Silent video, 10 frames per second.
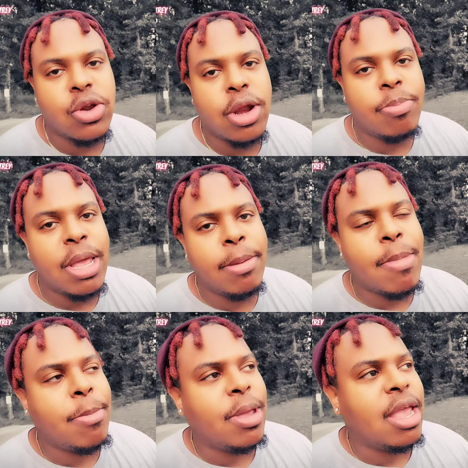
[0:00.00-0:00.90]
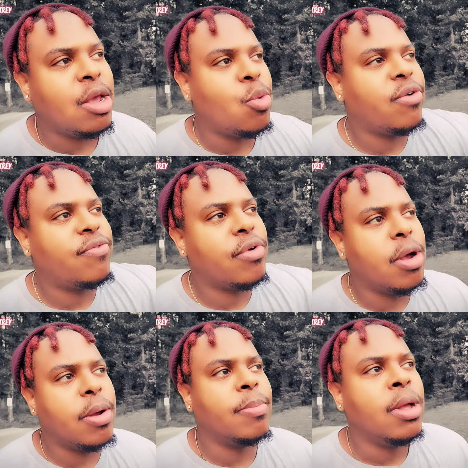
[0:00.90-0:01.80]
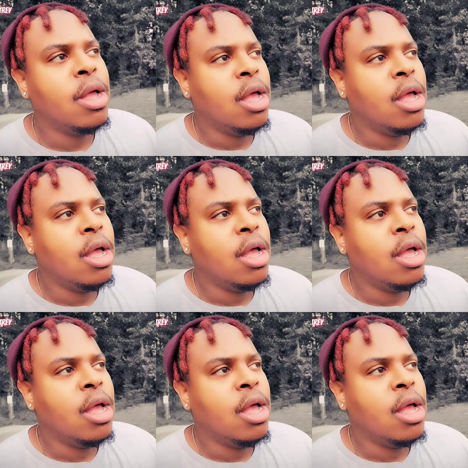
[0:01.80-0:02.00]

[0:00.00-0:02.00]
you know what I mean? Maybe anywhere from